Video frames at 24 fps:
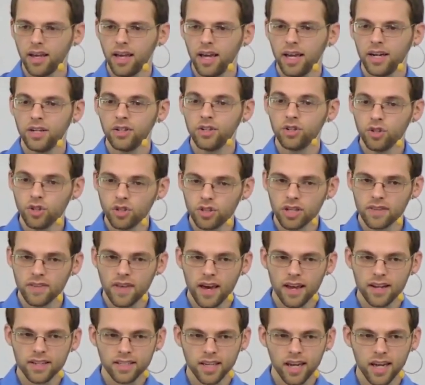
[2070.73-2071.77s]
And he's using
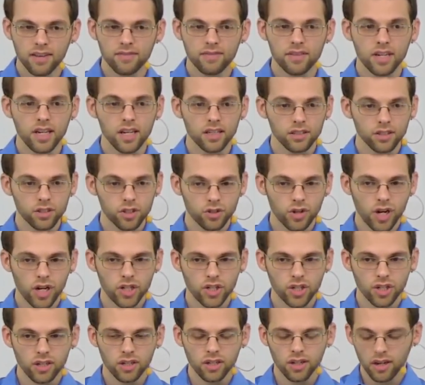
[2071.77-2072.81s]
that as kind of an
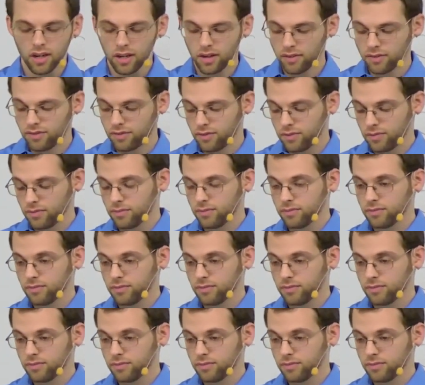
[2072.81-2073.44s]
illustration of